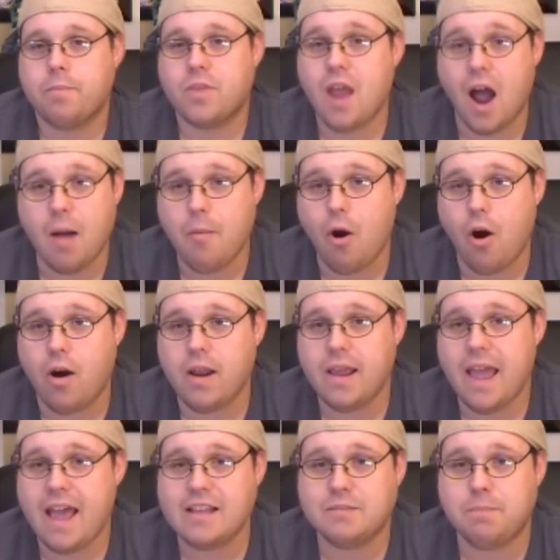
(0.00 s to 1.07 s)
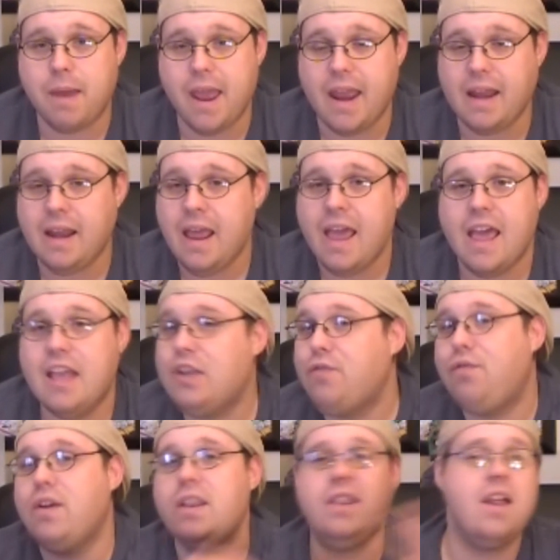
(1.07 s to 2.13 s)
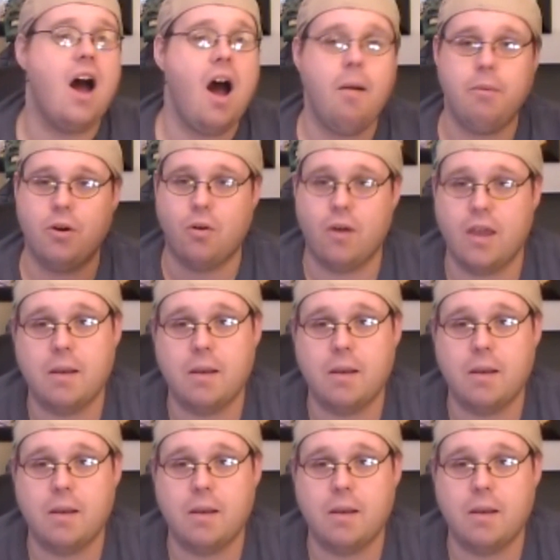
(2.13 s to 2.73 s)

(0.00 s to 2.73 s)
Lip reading: Tom Hardy as Bane is phenomenal.